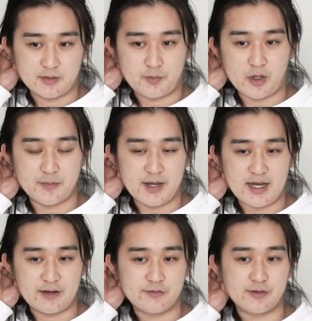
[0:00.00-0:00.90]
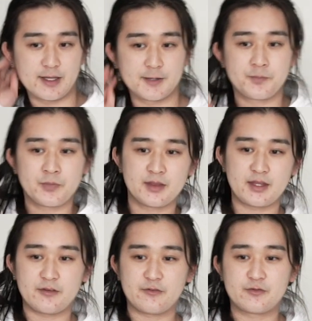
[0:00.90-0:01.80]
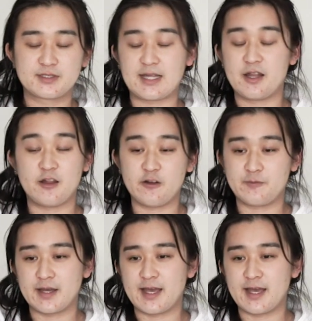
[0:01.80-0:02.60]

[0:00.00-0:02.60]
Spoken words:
bottom half. Like they've started off by